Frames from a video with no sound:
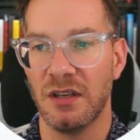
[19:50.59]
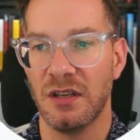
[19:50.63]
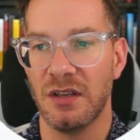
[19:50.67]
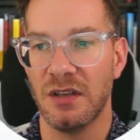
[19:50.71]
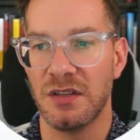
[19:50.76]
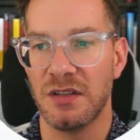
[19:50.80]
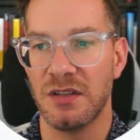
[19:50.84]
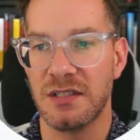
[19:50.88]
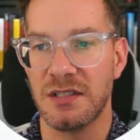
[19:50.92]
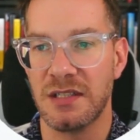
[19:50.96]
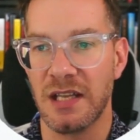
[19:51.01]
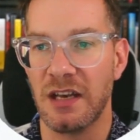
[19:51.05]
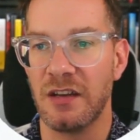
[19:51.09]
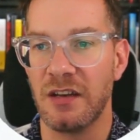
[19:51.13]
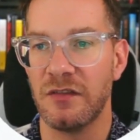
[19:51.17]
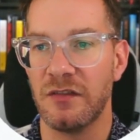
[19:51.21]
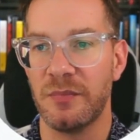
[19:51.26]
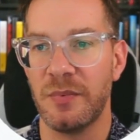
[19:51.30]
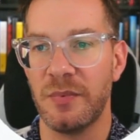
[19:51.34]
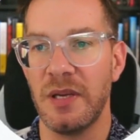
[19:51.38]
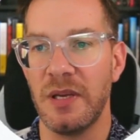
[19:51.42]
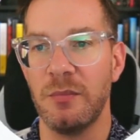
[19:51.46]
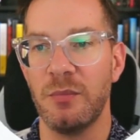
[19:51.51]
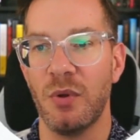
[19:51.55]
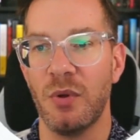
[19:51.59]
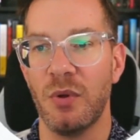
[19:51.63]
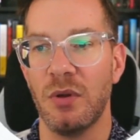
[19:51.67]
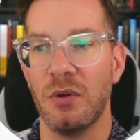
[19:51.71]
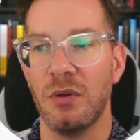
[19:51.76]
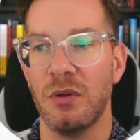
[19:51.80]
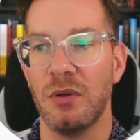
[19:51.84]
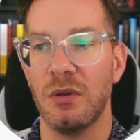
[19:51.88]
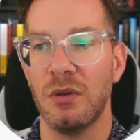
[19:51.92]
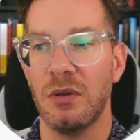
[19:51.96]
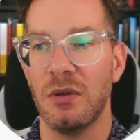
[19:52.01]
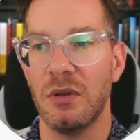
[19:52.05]
set of
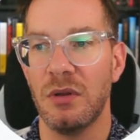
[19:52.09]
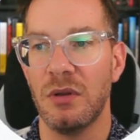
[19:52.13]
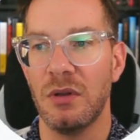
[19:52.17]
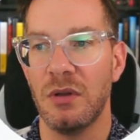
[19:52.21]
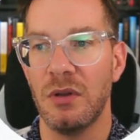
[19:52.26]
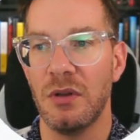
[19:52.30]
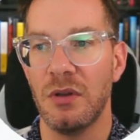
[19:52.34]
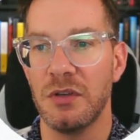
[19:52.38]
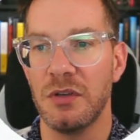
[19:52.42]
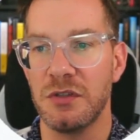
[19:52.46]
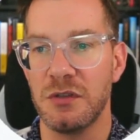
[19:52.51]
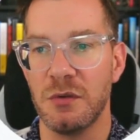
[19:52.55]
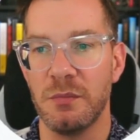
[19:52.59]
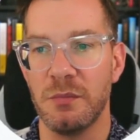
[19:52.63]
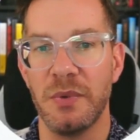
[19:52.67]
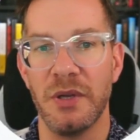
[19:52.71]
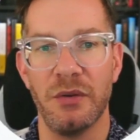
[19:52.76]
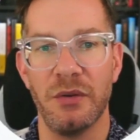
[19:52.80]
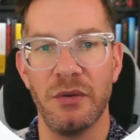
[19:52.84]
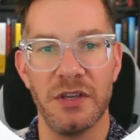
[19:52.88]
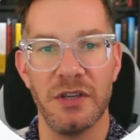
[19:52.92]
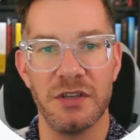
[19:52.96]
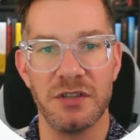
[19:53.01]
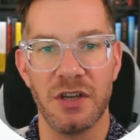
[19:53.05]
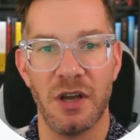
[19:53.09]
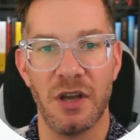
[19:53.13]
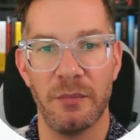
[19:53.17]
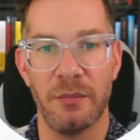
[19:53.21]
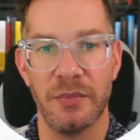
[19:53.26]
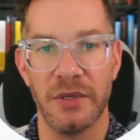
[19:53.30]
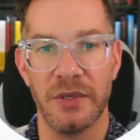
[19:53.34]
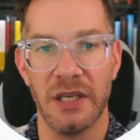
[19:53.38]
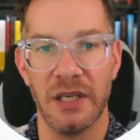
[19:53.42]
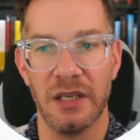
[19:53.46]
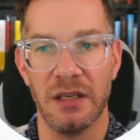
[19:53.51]
people to build this company.